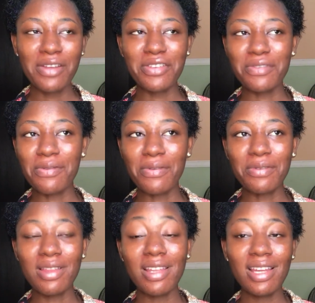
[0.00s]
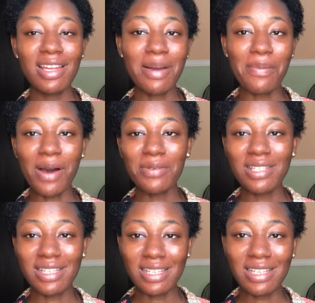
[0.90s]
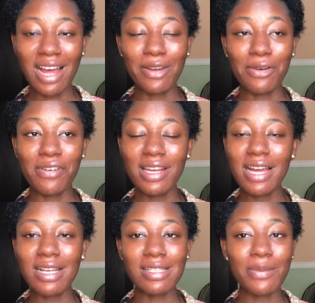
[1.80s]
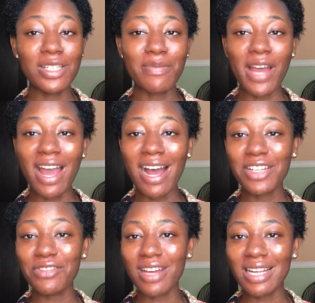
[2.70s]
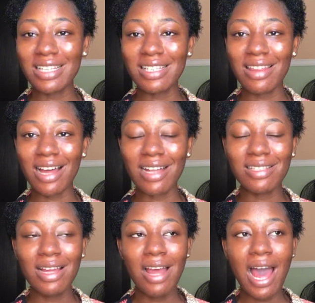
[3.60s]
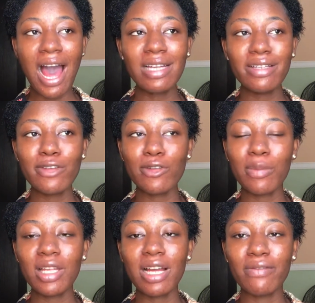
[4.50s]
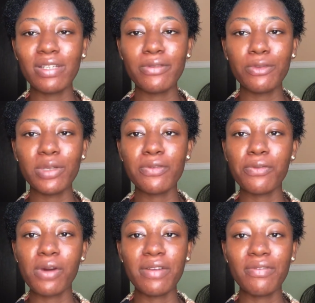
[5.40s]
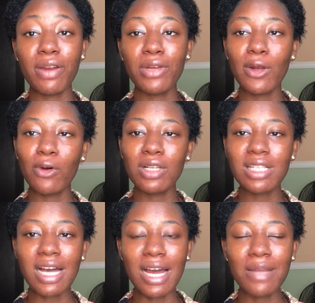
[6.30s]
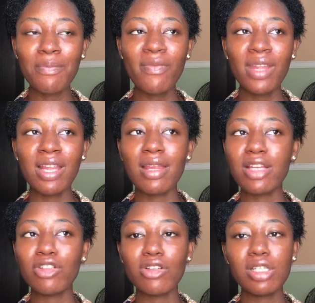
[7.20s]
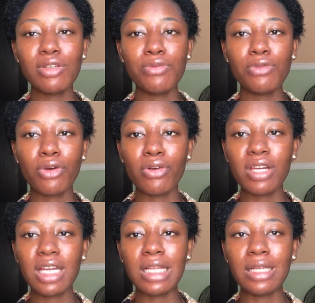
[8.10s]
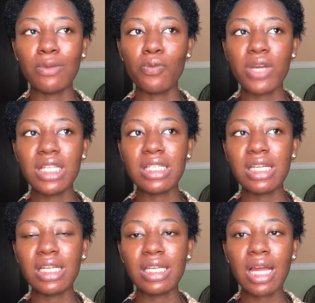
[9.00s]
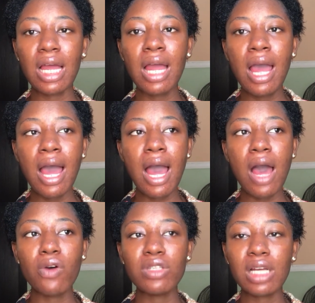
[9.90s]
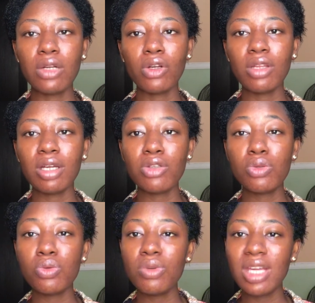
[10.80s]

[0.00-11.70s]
So thinking about it and already accepting my harsh reality that acne is something I've lived with for a very long time, there's nothing wrong in waiting out another 2